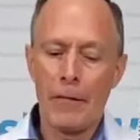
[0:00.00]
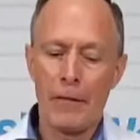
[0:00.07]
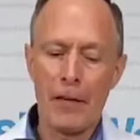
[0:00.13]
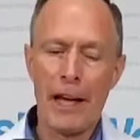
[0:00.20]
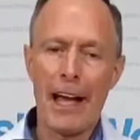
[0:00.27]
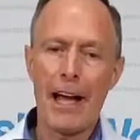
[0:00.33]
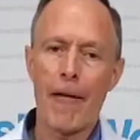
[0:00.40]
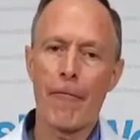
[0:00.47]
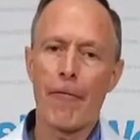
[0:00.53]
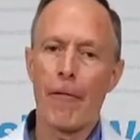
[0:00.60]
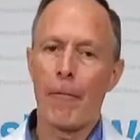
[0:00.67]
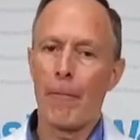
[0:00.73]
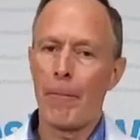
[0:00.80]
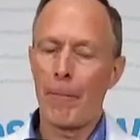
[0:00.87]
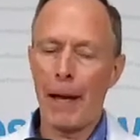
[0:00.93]
if you have
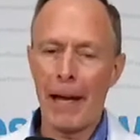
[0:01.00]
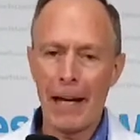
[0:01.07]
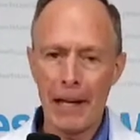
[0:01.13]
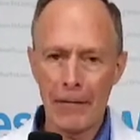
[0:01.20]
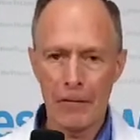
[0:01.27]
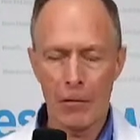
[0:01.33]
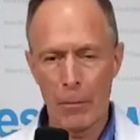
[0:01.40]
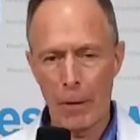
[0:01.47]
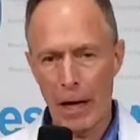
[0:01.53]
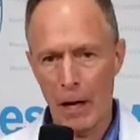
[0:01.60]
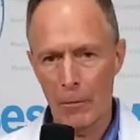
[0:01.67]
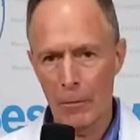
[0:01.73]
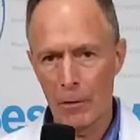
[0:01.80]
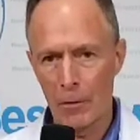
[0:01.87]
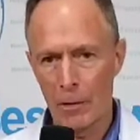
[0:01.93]
painful
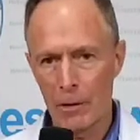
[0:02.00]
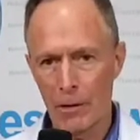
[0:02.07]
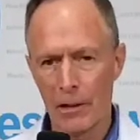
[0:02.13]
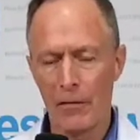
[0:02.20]
bowel movements,